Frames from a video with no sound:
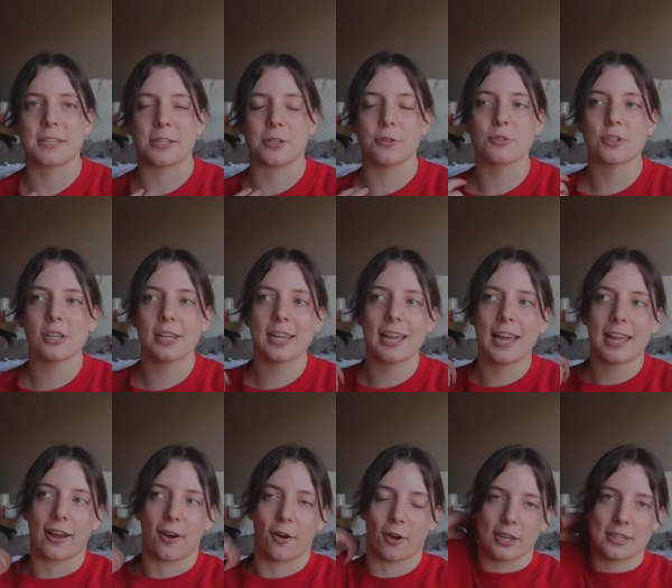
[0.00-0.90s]
Usually
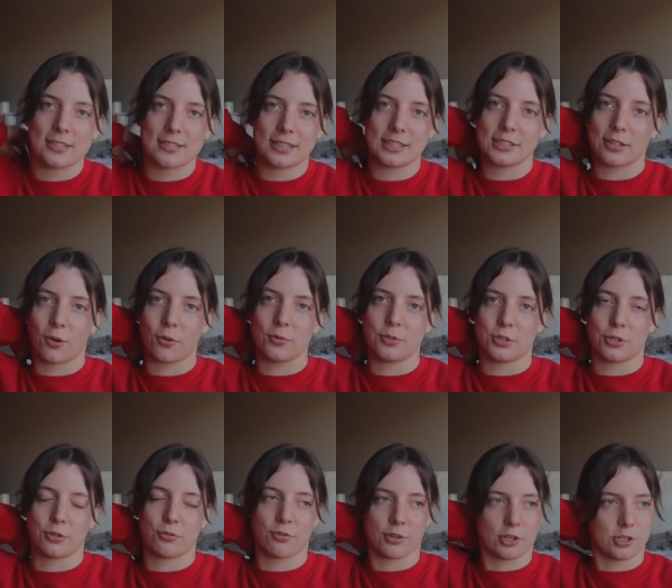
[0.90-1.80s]
I honestly don't
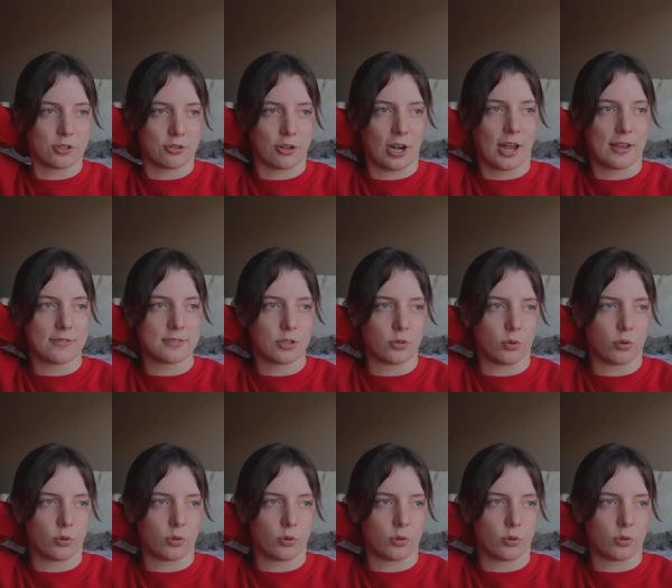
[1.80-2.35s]
do first drafts